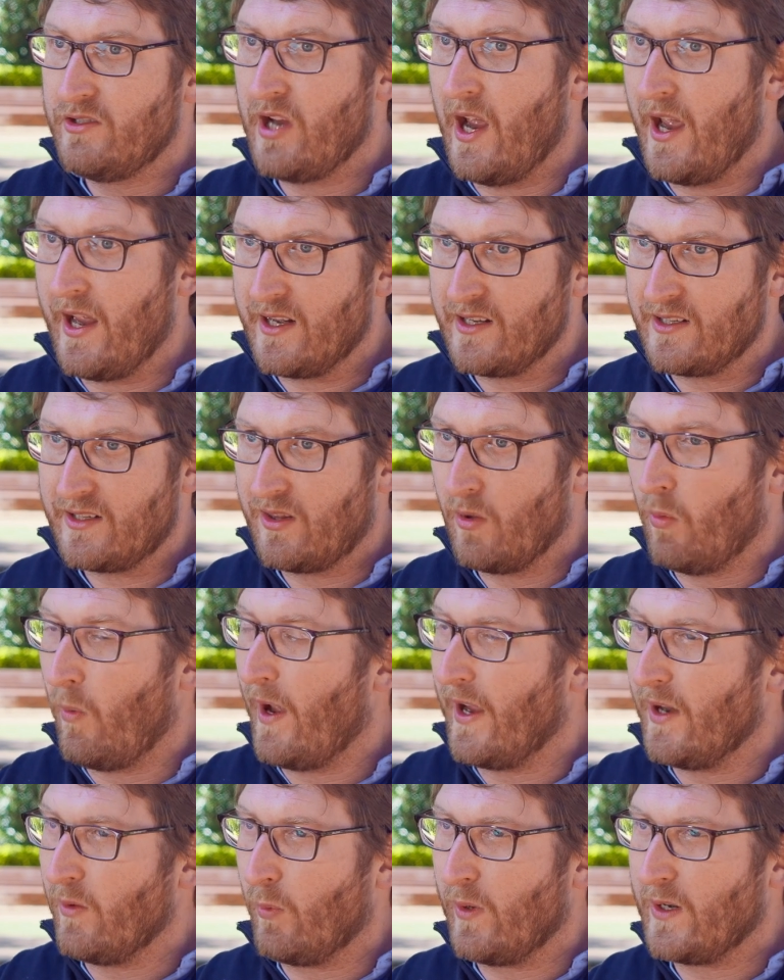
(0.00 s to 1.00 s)
change the
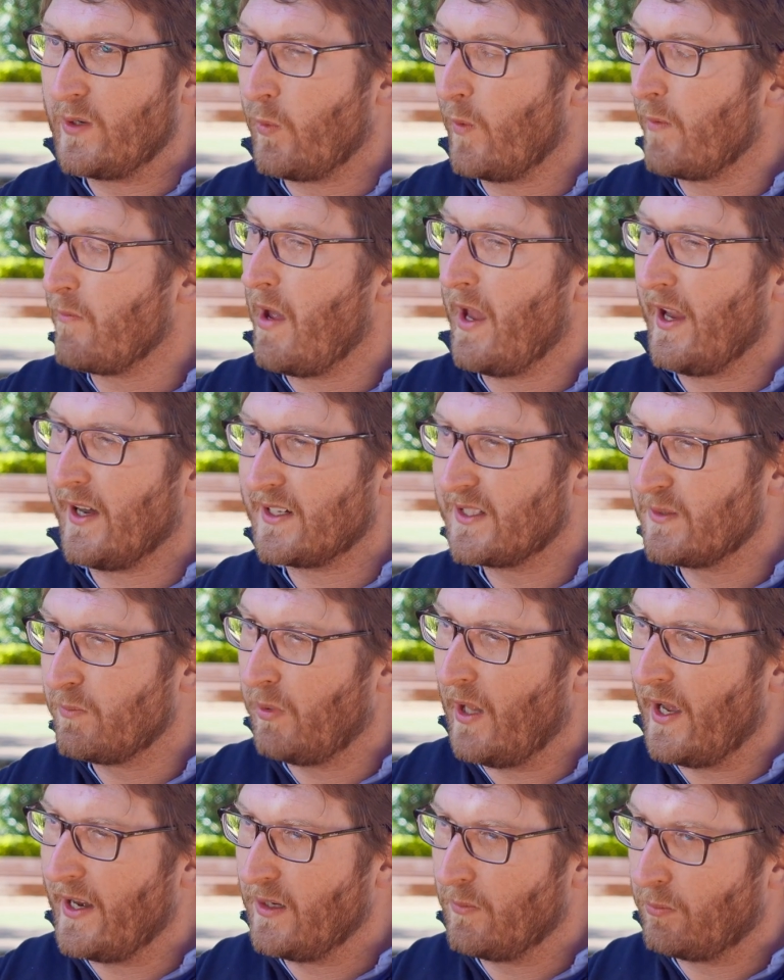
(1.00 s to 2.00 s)
way in which we may
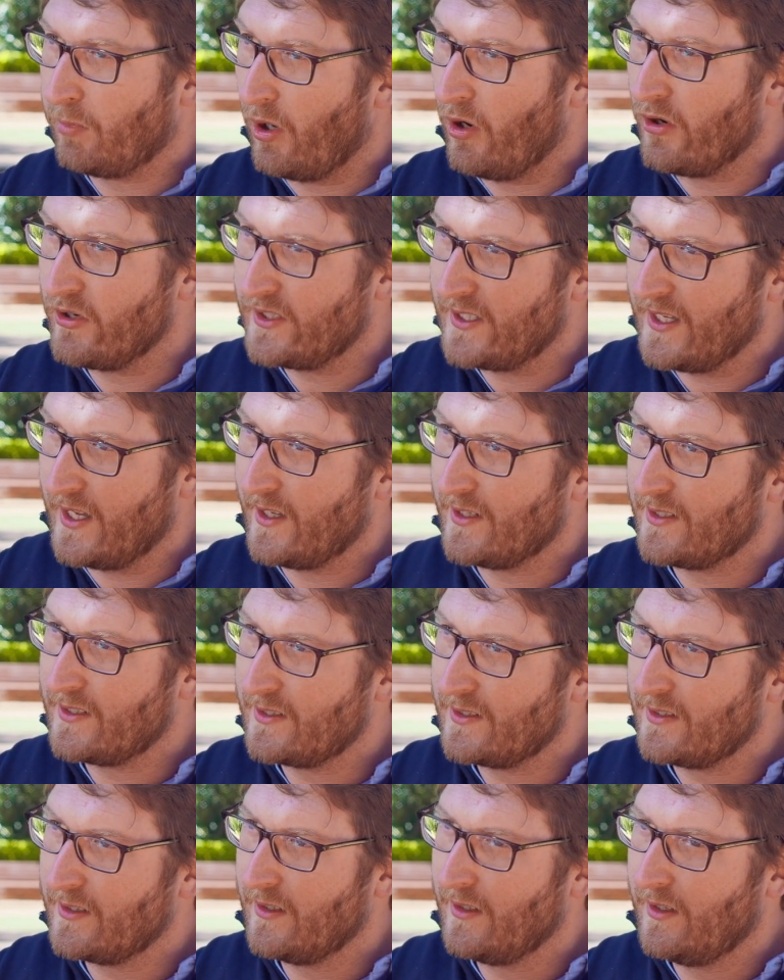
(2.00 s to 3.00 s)
explain a
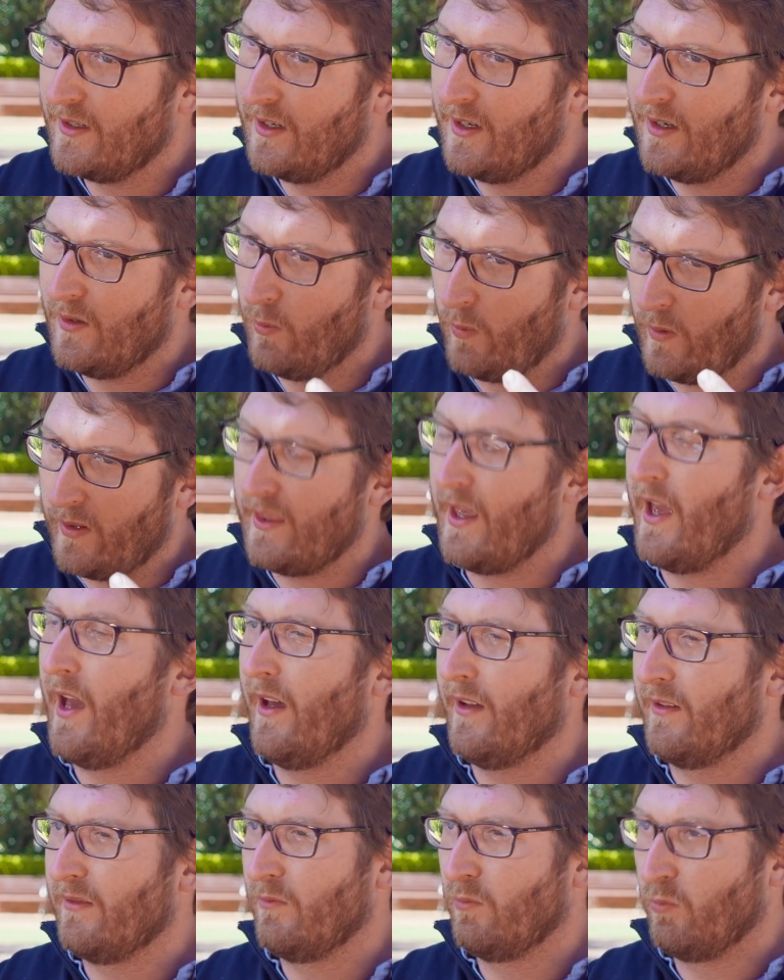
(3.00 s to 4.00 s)
process
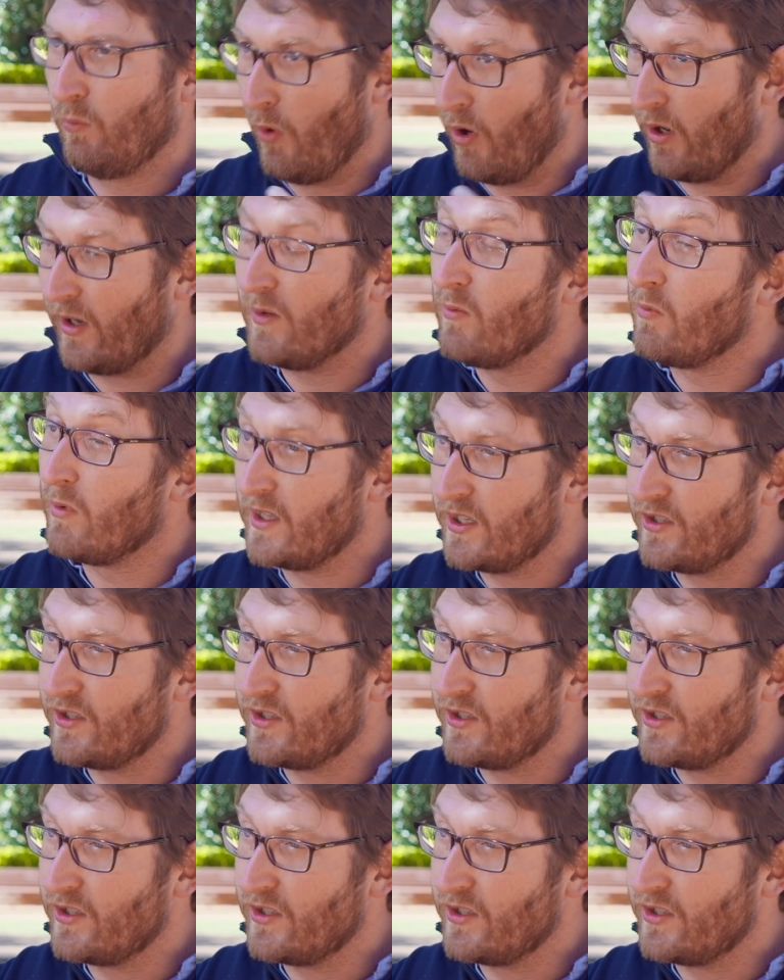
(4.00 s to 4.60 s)
without working with